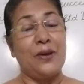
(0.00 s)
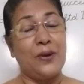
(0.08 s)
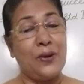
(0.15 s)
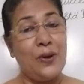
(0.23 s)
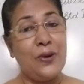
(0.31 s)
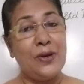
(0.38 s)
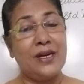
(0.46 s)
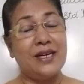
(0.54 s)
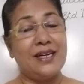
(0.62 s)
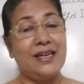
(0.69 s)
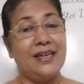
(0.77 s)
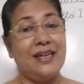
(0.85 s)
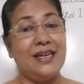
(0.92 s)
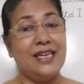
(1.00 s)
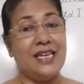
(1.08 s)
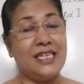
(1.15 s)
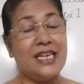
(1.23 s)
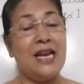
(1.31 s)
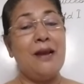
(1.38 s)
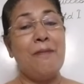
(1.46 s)
cook,
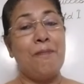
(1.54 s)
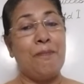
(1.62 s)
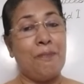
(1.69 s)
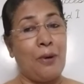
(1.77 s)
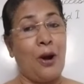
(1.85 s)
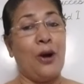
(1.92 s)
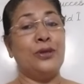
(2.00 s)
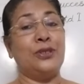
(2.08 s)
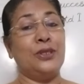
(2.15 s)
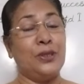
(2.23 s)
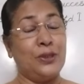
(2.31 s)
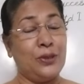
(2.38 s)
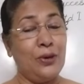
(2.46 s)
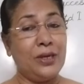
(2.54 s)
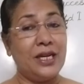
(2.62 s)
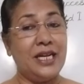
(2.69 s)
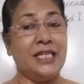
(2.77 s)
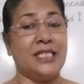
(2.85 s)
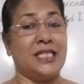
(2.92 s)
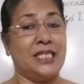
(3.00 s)
little pot, cook,
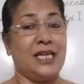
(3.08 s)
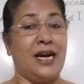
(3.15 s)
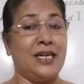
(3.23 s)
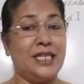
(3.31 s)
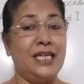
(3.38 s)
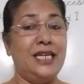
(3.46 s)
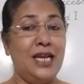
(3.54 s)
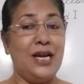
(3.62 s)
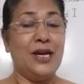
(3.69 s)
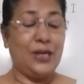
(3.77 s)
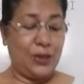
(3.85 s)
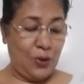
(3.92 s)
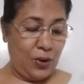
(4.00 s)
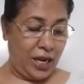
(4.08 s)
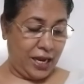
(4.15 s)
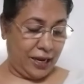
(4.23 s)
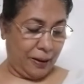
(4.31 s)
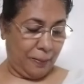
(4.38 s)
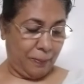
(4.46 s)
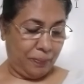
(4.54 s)
it started
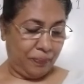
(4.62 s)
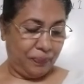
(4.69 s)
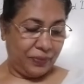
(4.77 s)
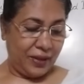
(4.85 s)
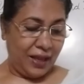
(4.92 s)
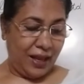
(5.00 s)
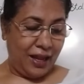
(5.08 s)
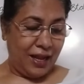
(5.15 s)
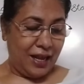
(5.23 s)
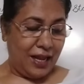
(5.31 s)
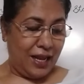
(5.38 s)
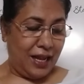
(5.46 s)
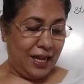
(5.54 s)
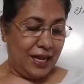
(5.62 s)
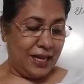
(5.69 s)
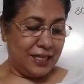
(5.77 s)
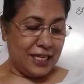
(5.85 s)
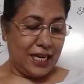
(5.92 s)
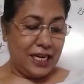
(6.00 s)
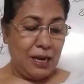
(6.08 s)
cooking.
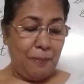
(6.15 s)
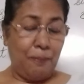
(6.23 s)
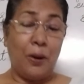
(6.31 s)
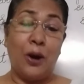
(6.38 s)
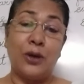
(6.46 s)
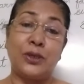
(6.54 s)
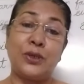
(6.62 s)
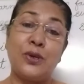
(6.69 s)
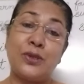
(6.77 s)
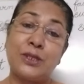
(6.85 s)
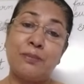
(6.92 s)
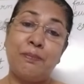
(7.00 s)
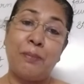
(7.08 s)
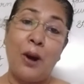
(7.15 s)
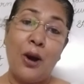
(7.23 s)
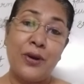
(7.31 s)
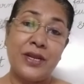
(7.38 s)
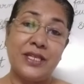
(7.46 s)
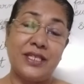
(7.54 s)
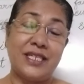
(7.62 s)
The little pot cooks
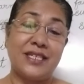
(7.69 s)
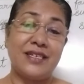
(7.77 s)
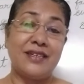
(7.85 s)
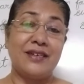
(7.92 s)
porridge.